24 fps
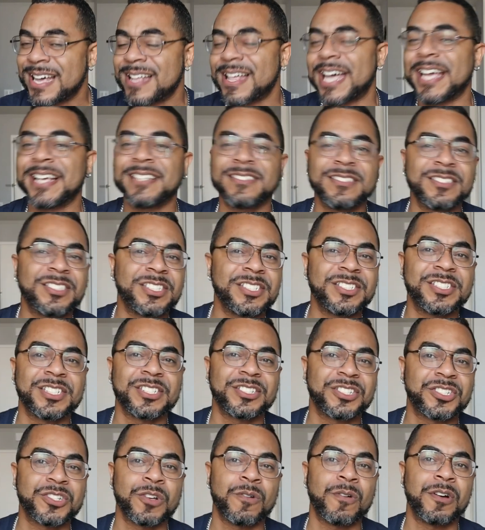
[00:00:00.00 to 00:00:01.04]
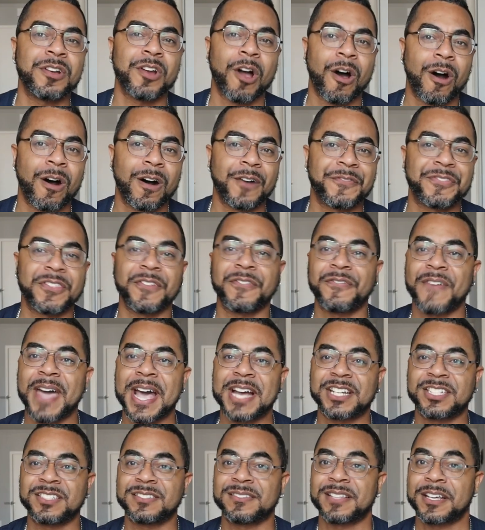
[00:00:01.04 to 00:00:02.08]
Isn't she just showing off the
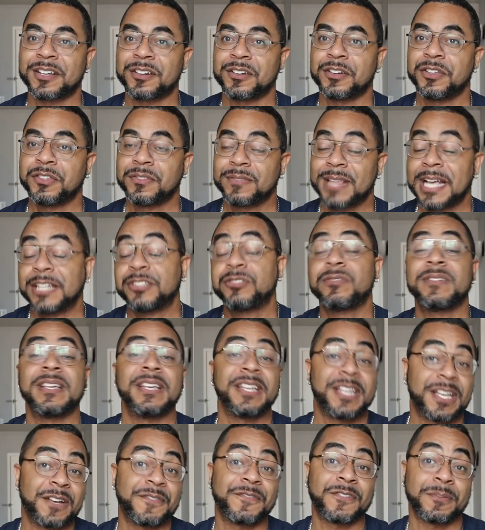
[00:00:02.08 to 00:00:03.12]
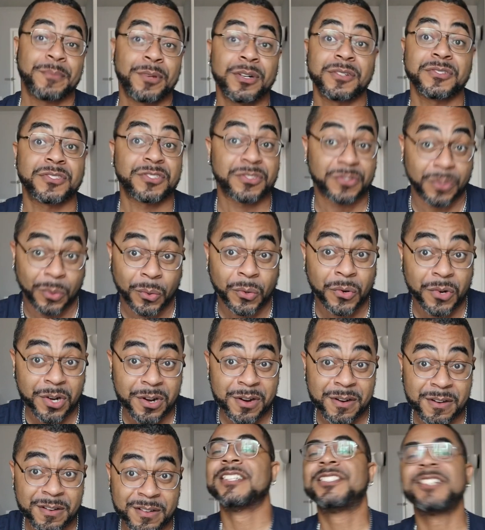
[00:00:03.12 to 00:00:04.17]
fashions that you can get from her
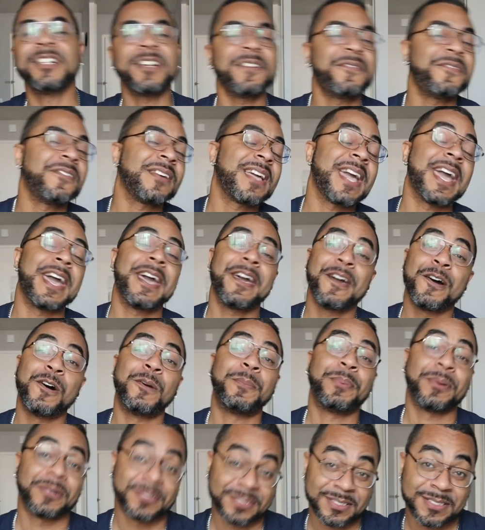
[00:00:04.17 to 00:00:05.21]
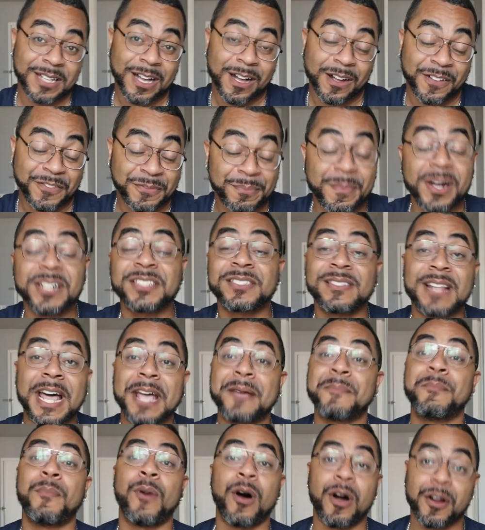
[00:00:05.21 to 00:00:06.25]
store? Jennifer can't help herself, much
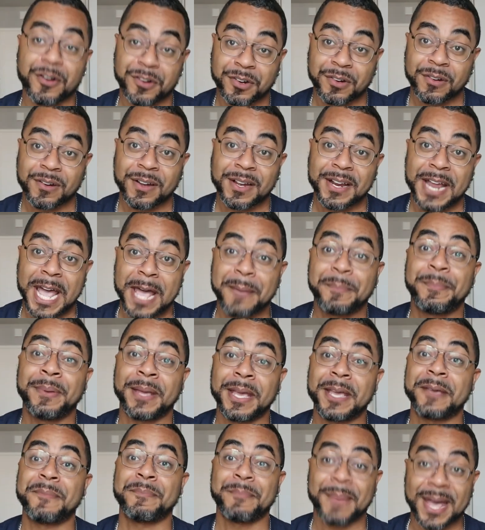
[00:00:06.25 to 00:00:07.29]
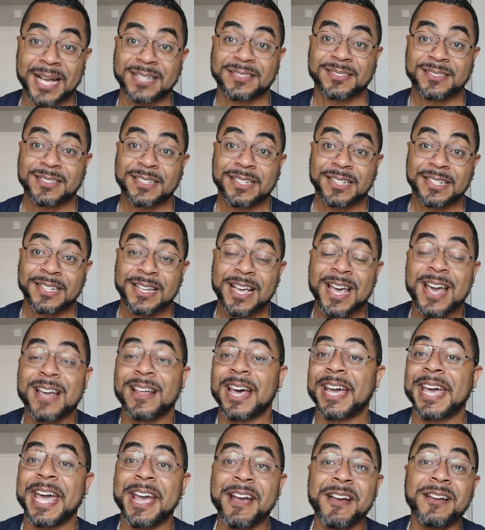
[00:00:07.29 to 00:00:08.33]
like Margaret at being messy.
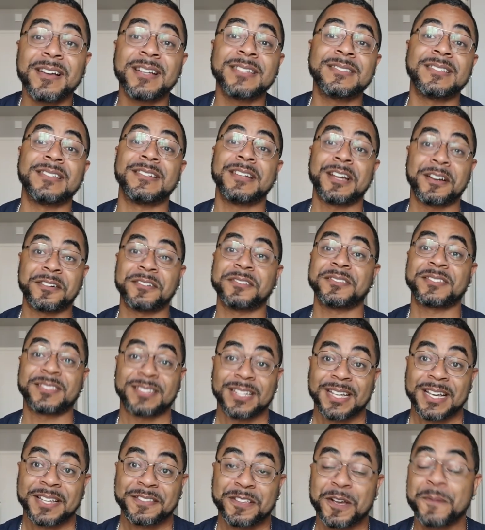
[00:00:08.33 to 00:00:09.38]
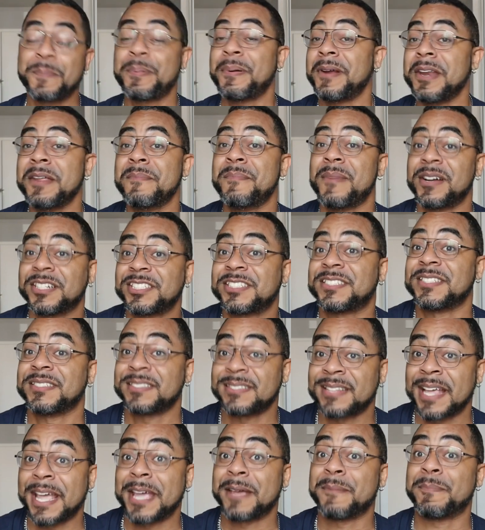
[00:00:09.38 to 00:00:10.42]
Like Erica De Niro said, they're pretty much the
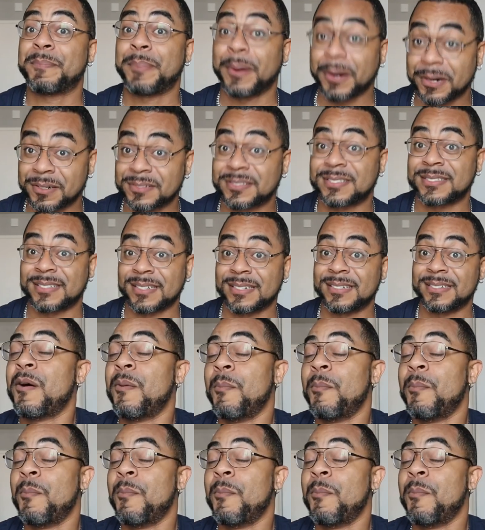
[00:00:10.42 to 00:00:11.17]
same person.